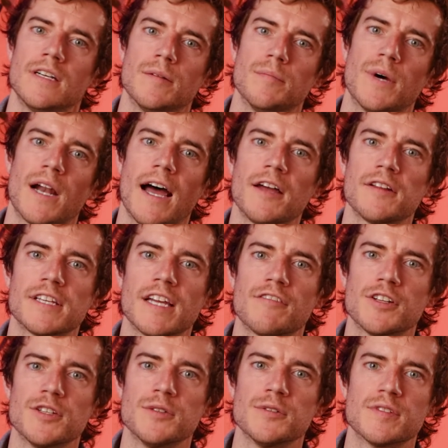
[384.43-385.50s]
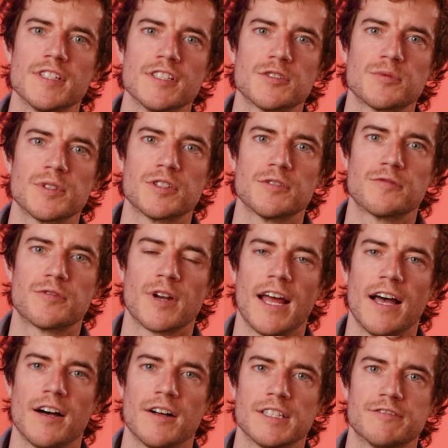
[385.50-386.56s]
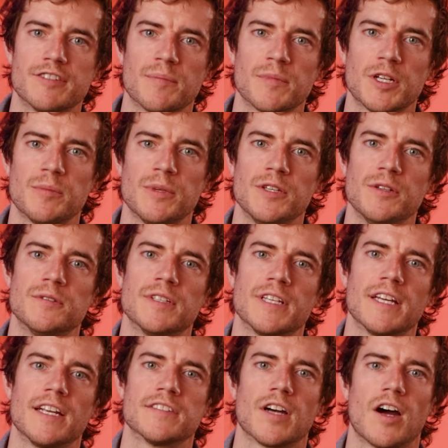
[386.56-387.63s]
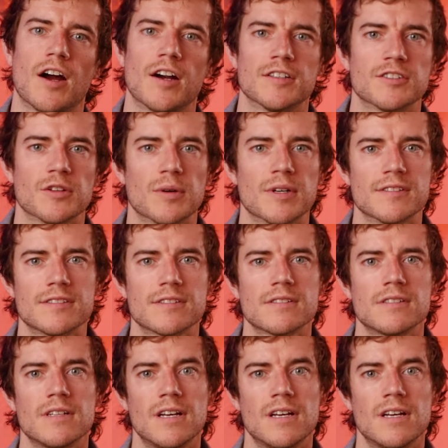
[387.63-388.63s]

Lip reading: but I only ever use this with the Fresnel if I'm going to be using it as a hard source.